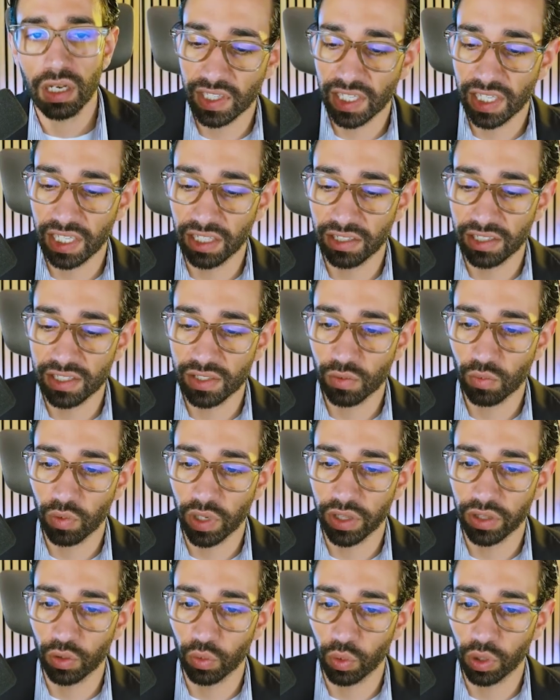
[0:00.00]
here's
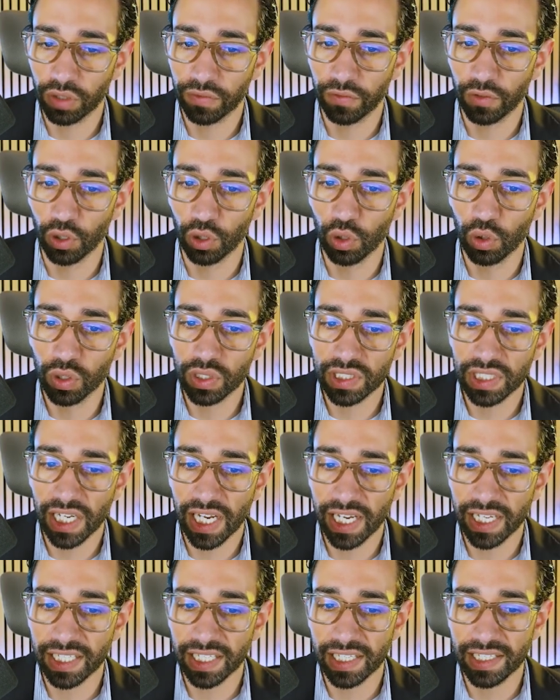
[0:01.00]
what the workflow looks
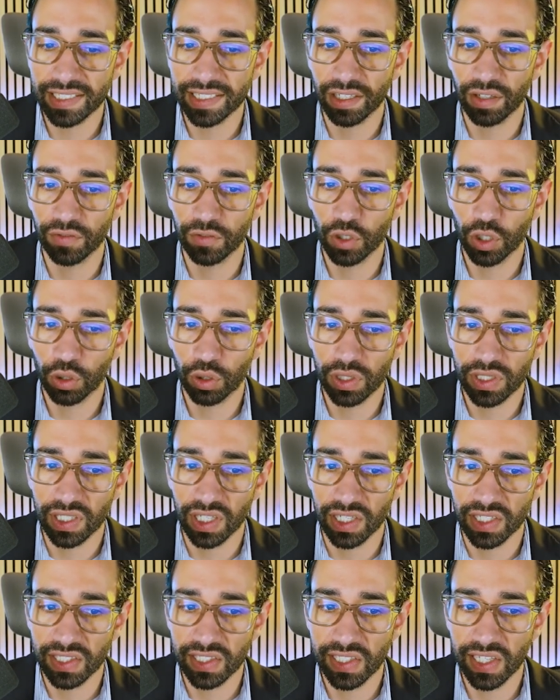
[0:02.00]
like inside of
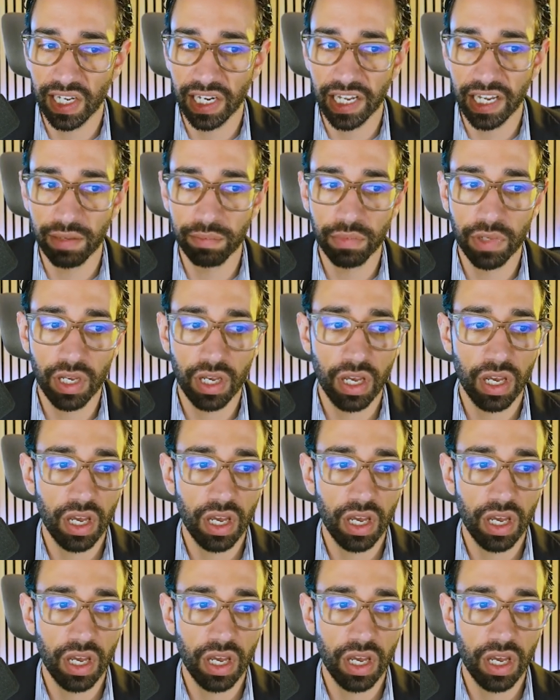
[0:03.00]
DocuSign CLM.